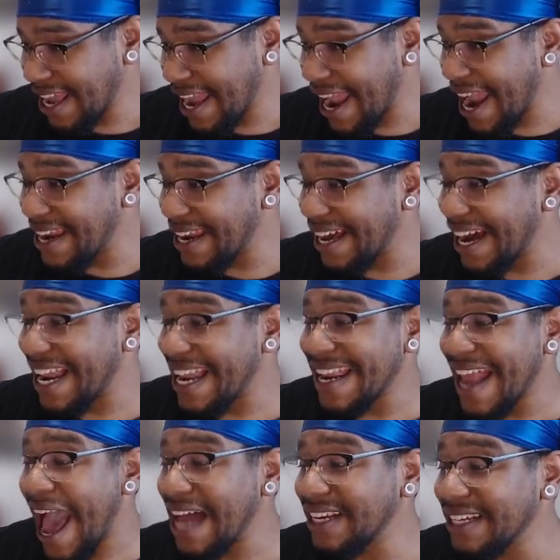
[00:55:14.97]
an
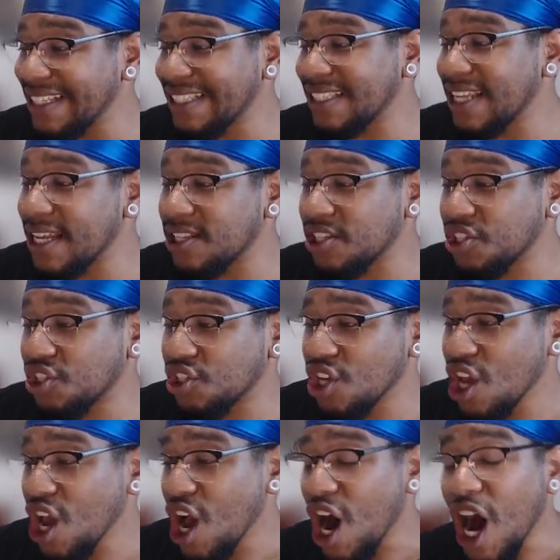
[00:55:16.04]
analysis
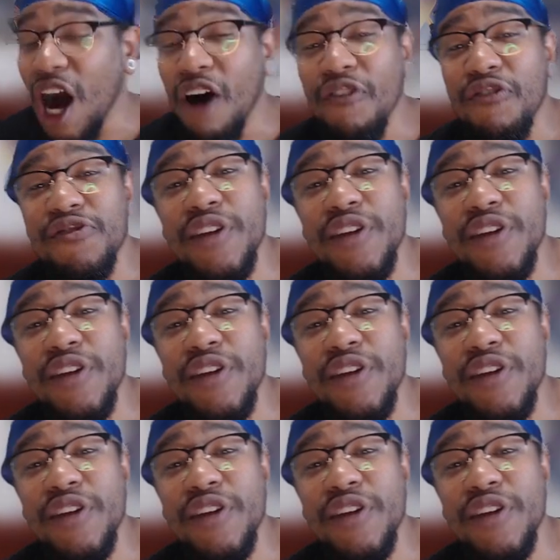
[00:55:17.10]
of